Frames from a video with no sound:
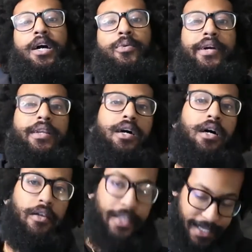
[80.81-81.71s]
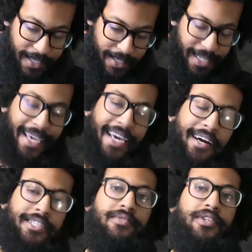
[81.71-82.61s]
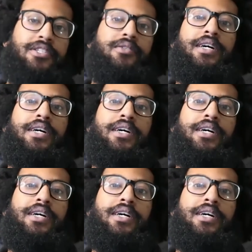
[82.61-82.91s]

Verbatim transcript: we're gonna call this a controversial